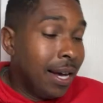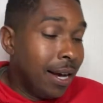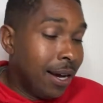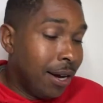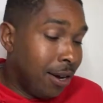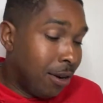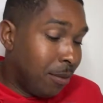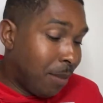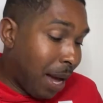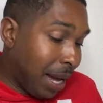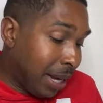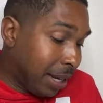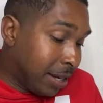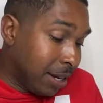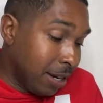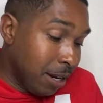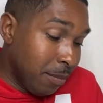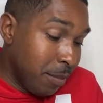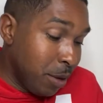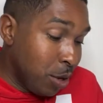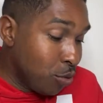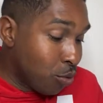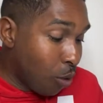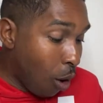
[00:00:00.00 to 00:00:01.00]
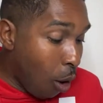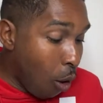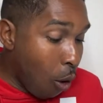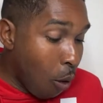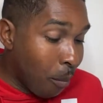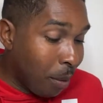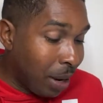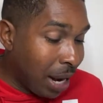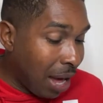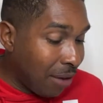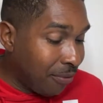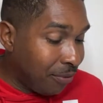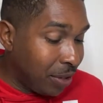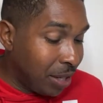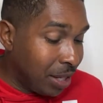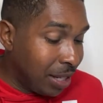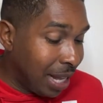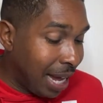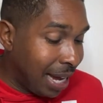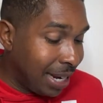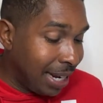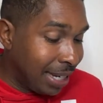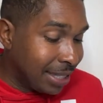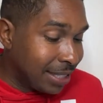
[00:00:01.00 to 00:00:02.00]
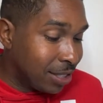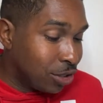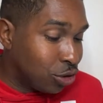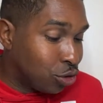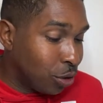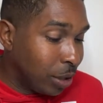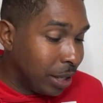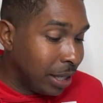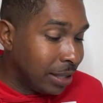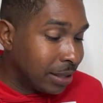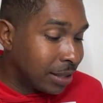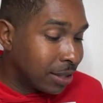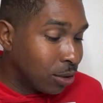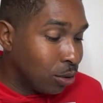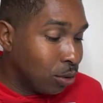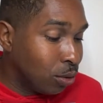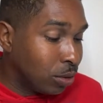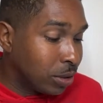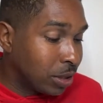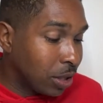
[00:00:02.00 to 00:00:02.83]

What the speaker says: I could be wrong, but I feel like that's the dream school.